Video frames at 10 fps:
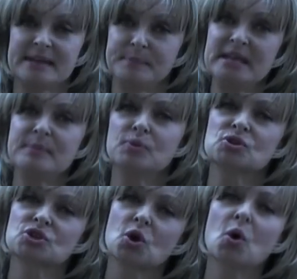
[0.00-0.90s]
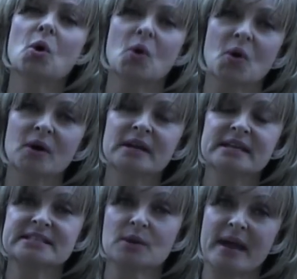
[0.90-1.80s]
at people's core,
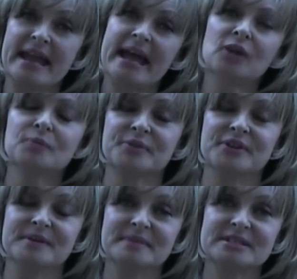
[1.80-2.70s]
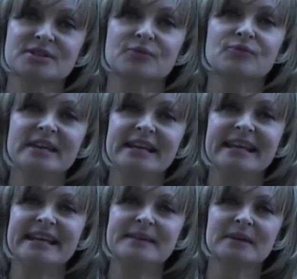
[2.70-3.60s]
so I help them to
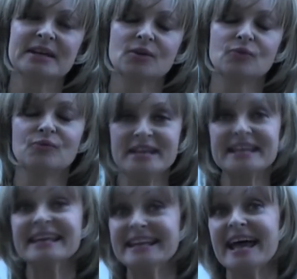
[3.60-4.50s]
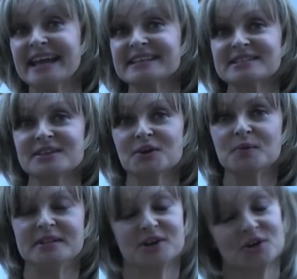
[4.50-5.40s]
really reconnect
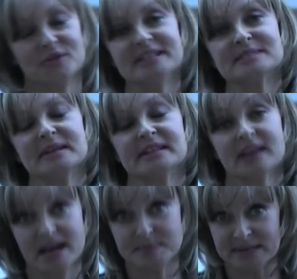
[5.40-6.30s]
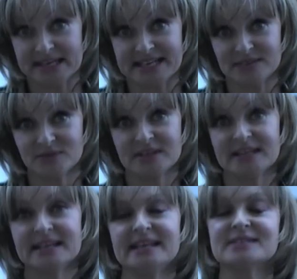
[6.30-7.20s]
with the charisma that I believe
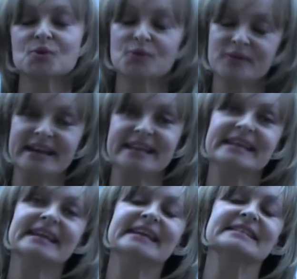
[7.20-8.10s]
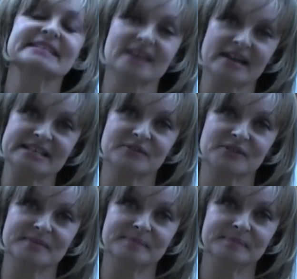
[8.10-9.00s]
is already inside of
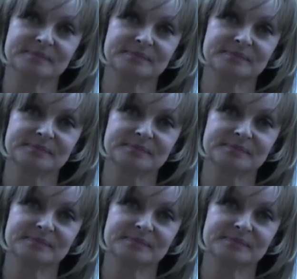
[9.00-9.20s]
them.